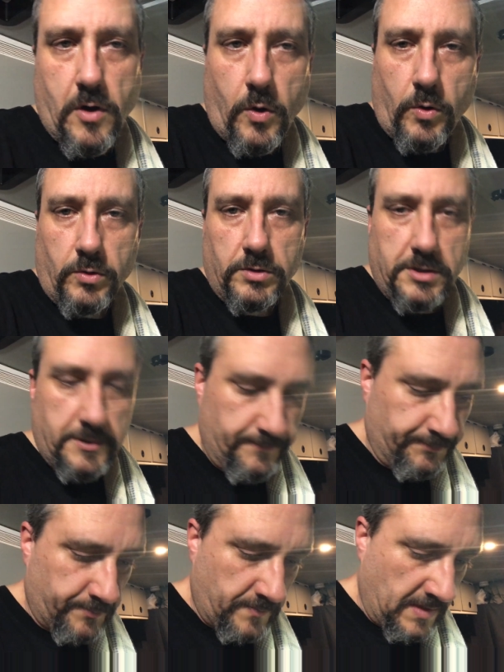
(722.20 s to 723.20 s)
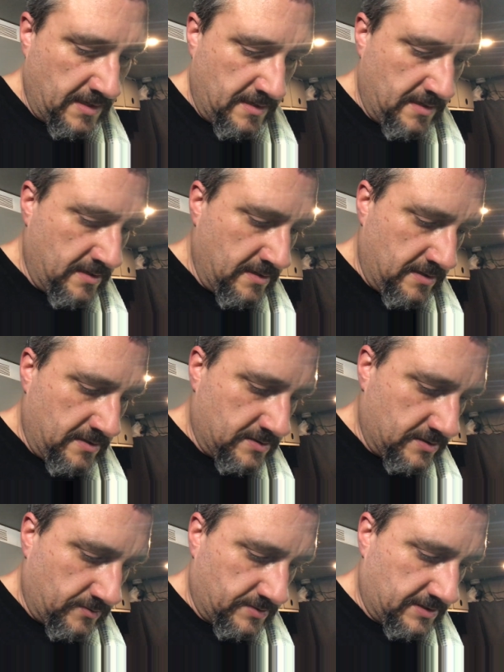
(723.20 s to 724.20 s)
cold,
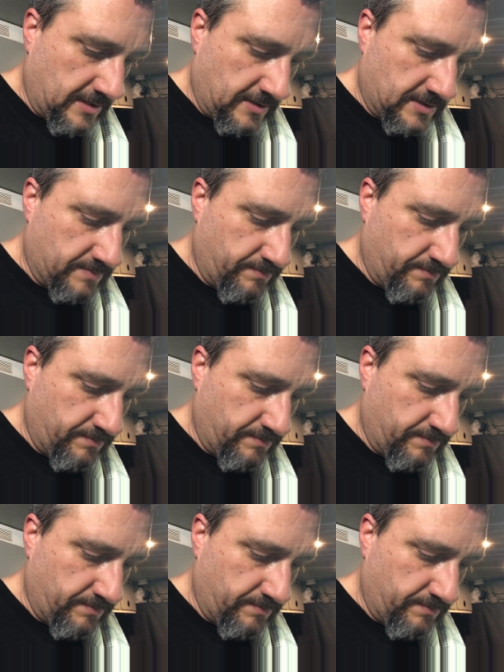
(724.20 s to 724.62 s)
so it starts